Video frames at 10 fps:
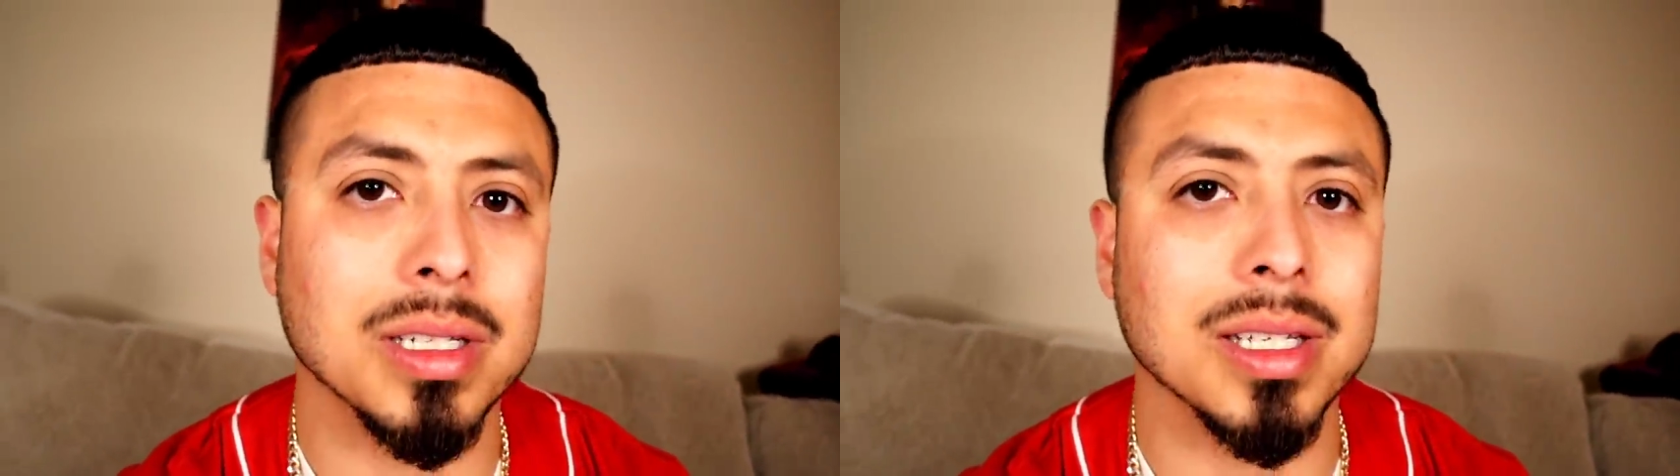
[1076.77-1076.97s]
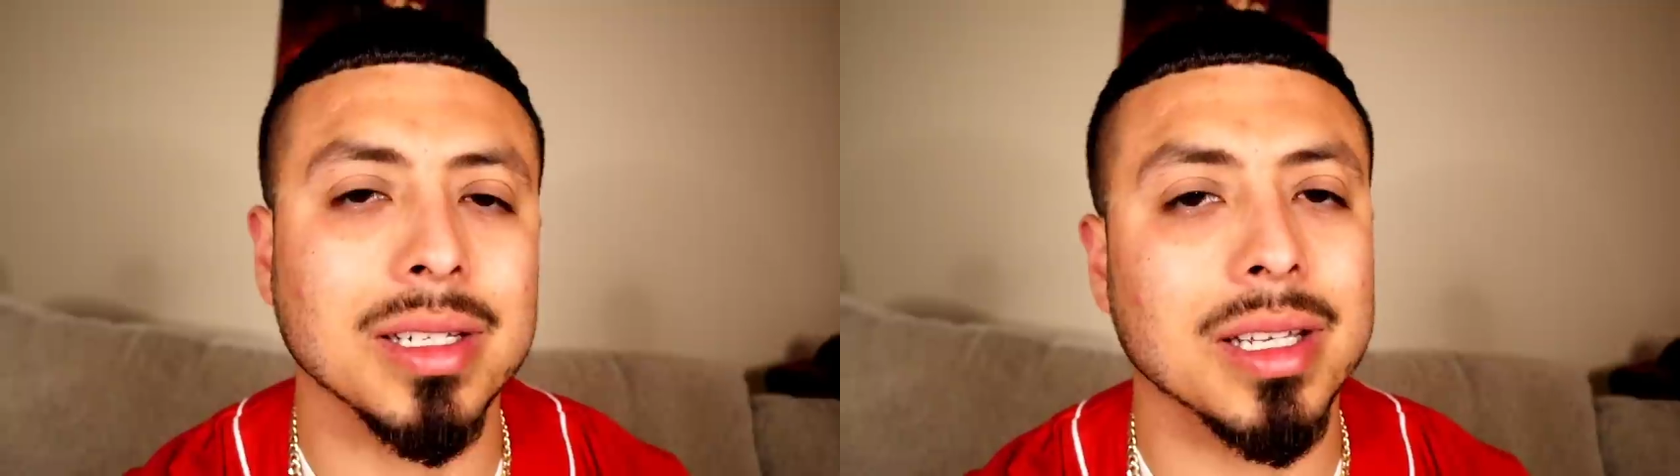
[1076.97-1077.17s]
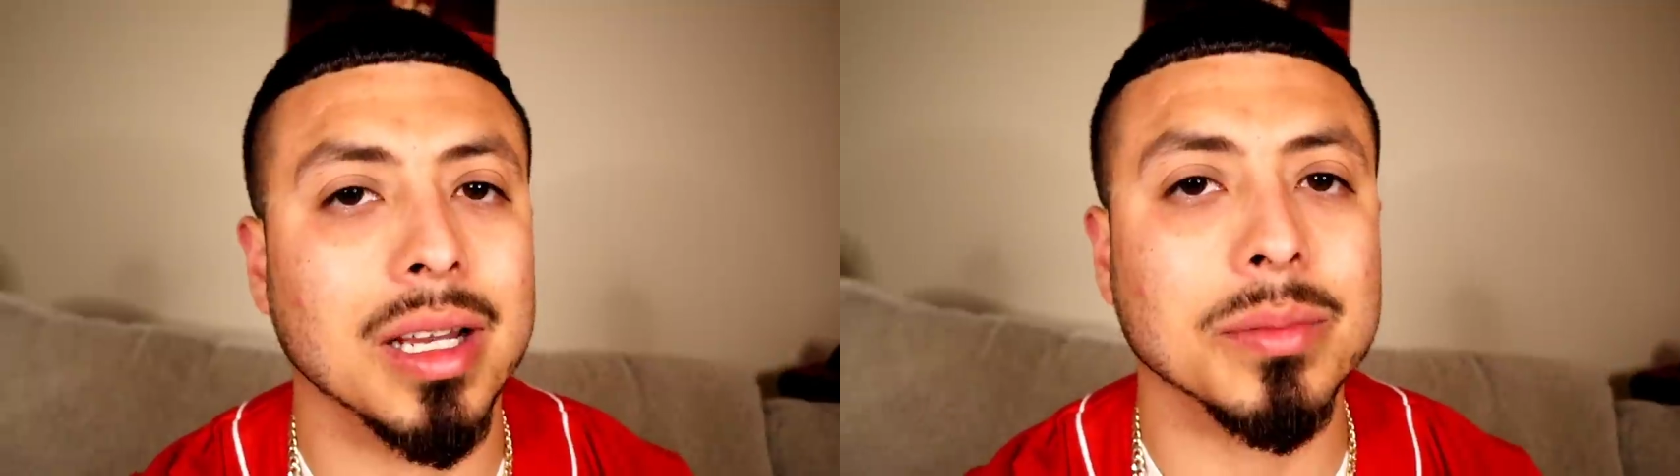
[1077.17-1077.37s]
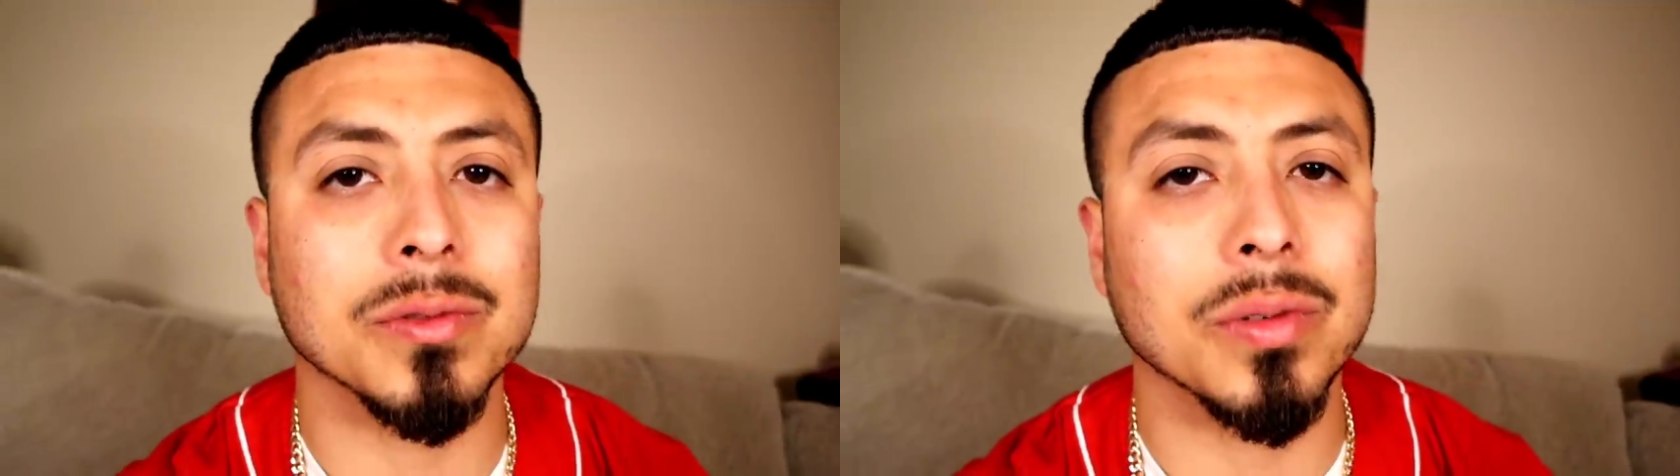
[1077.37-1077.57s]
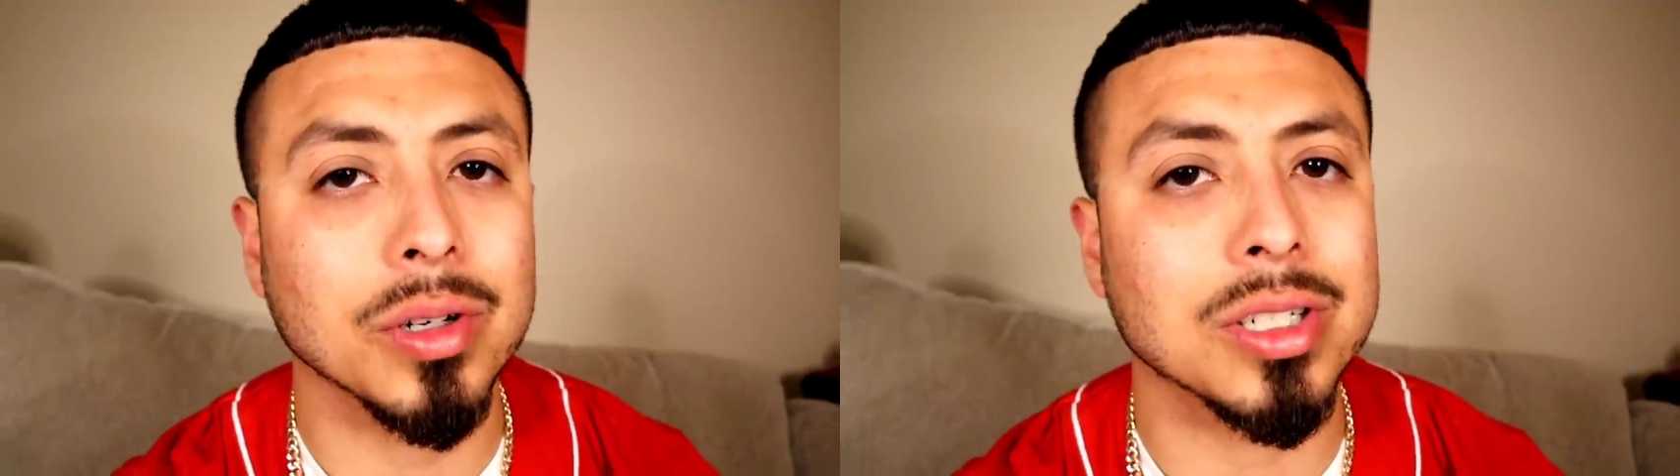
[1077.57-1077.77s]
then
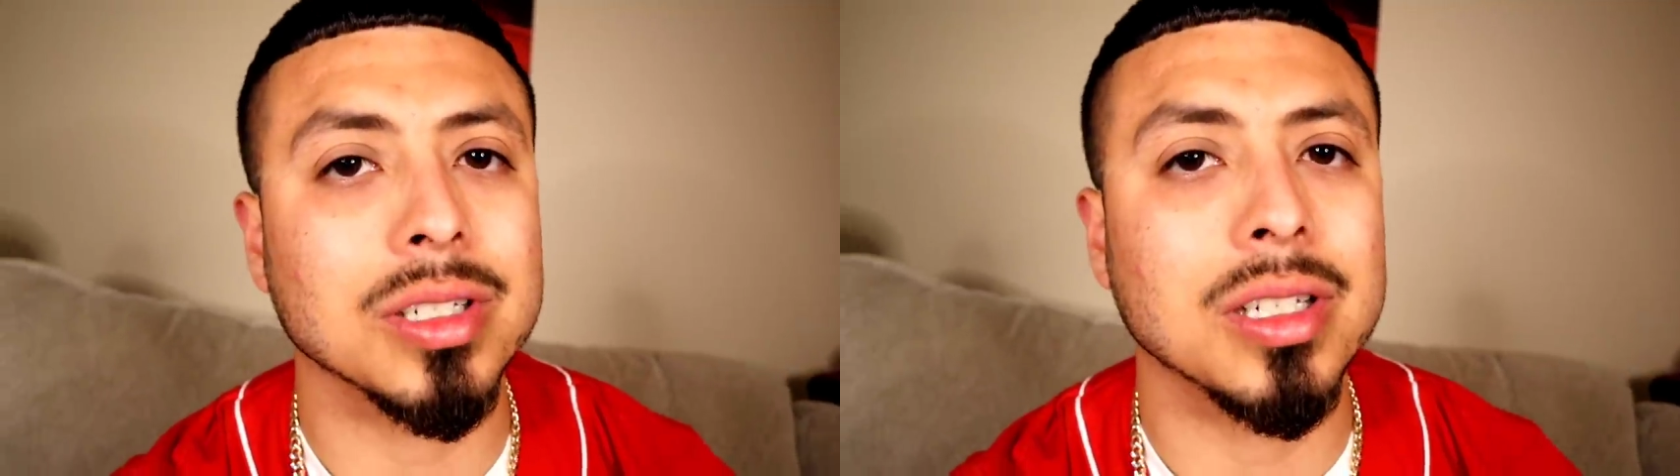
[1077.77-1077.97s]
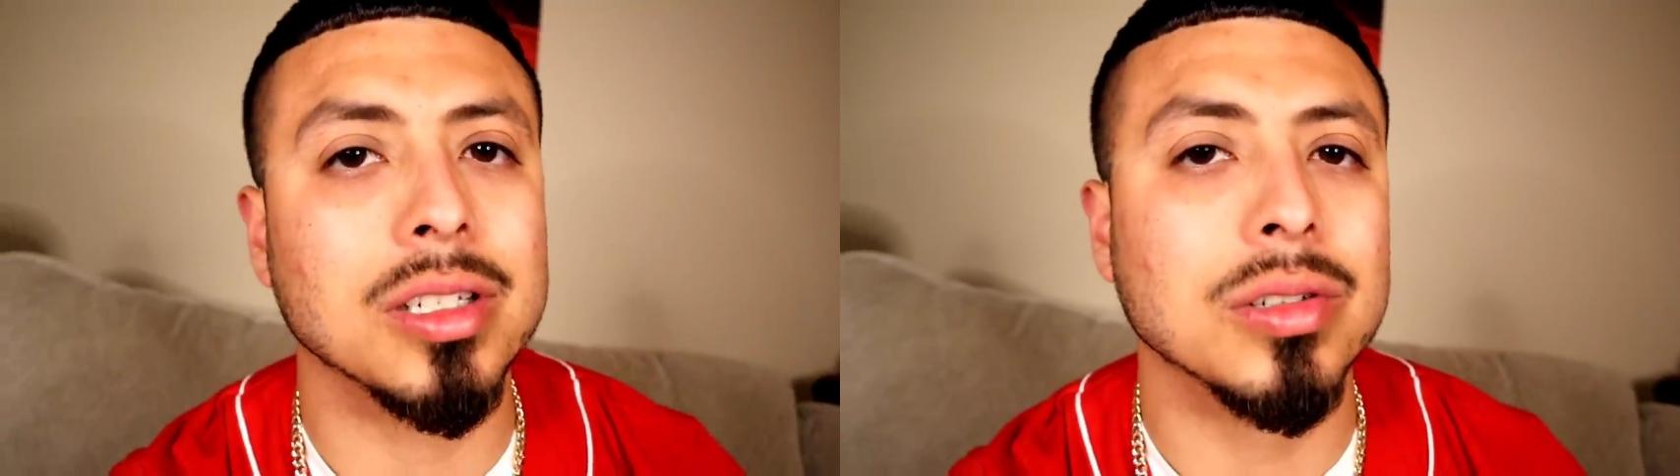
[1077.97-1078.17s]
unfortunately